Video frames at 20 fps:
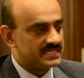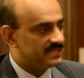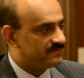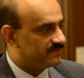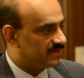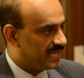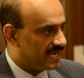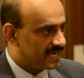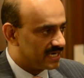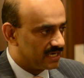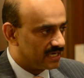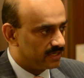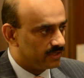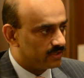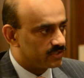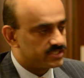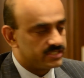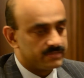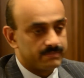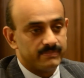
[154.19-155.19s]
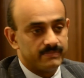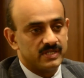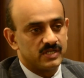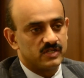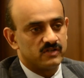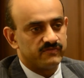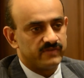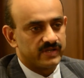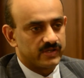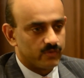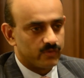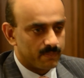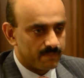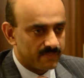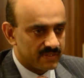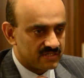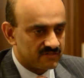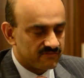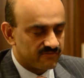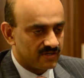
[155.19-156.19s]
They will handle your shipment of
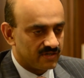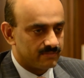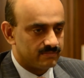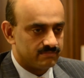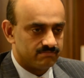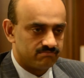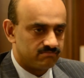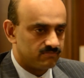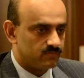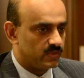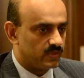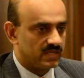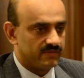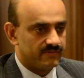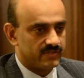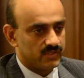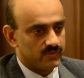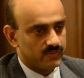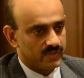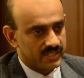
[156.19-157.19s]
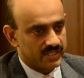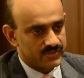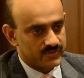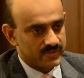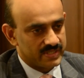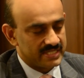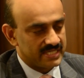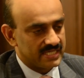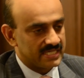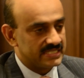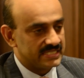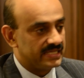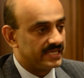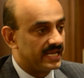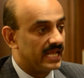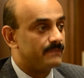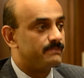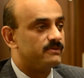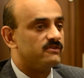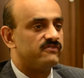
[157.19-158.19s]
equipment from wherever you are to India. They'll
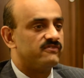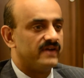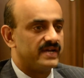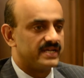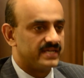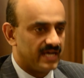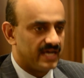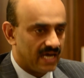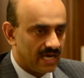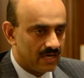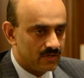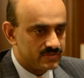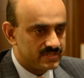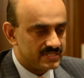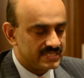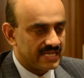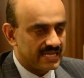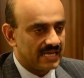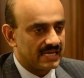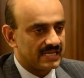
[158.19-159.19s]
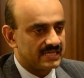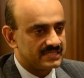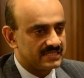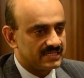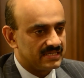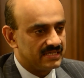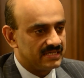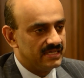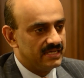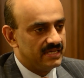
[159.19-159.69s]
help you find a house in Kolkata.